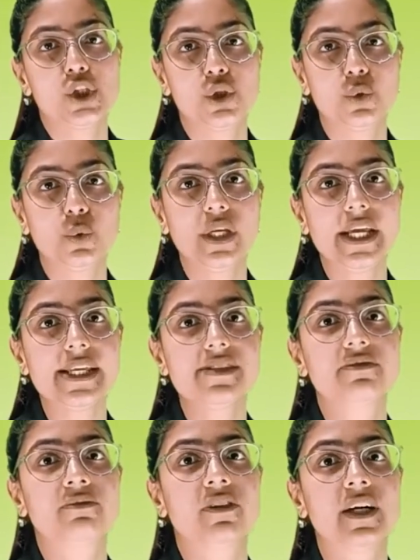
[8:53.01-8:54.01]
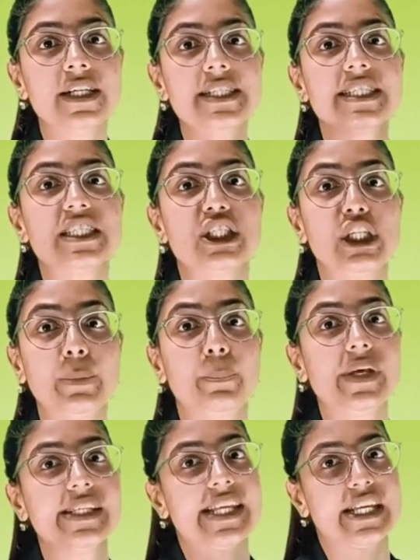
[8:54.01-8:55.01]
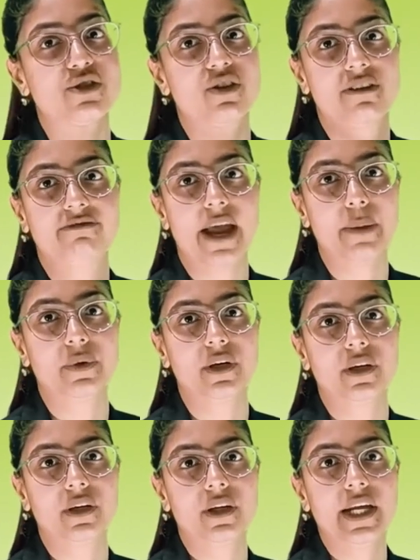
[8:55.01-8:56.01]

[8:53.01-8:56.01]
Jute is world's cheapest natural fiber.